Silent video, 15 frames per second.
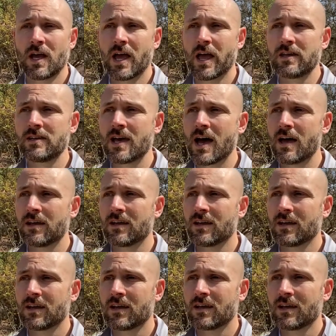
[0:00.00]
and yet
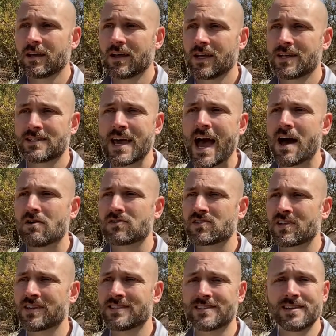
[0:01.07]
his
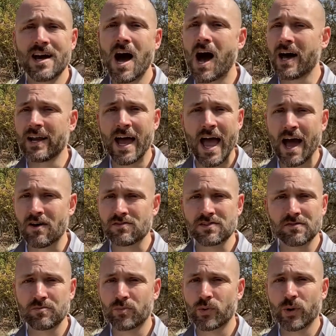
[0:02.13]
house is not a
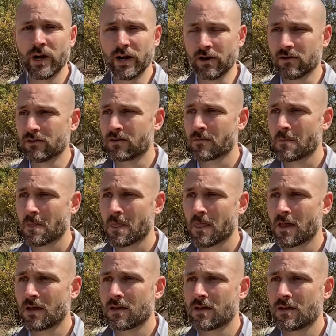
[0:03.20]
house of prayer
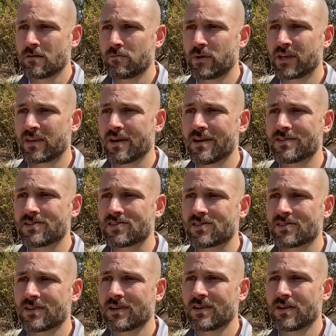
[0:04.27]

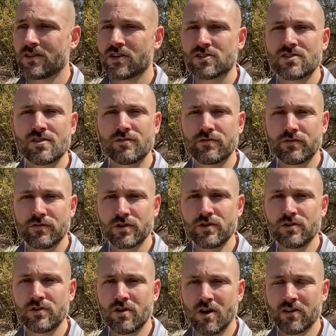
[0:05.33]
because there's no
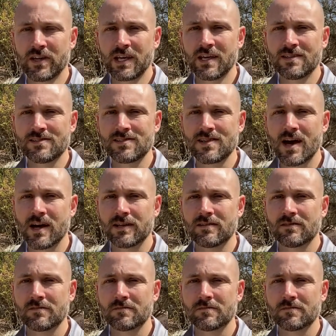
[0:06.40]
fruit on the inside.